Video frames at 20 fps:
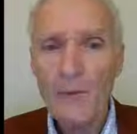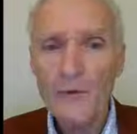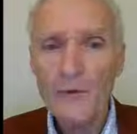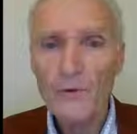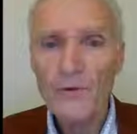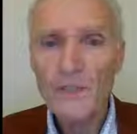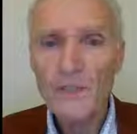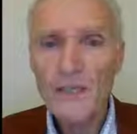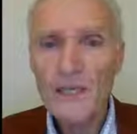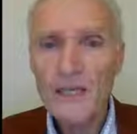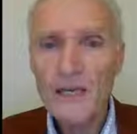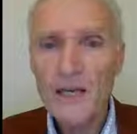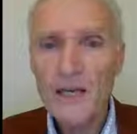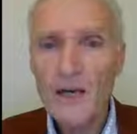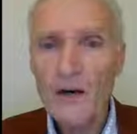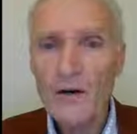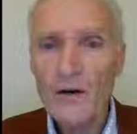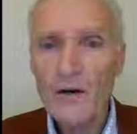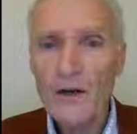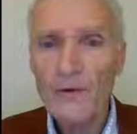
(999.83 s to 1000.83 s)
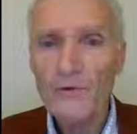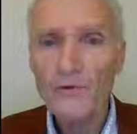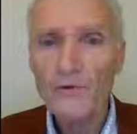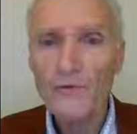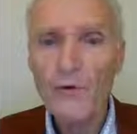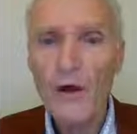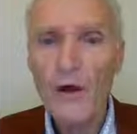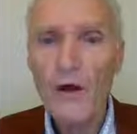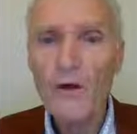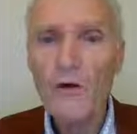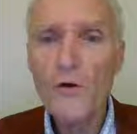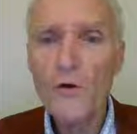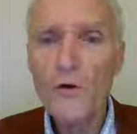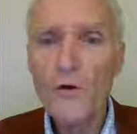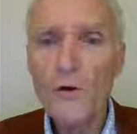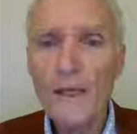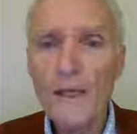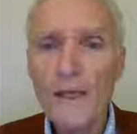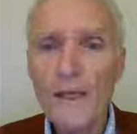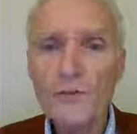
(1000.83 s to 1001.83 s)
And we're seeing here a strong
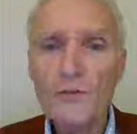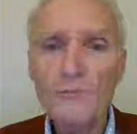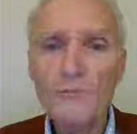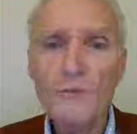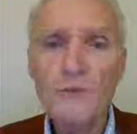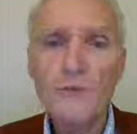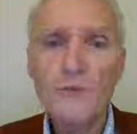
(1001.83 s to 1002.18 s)
correlation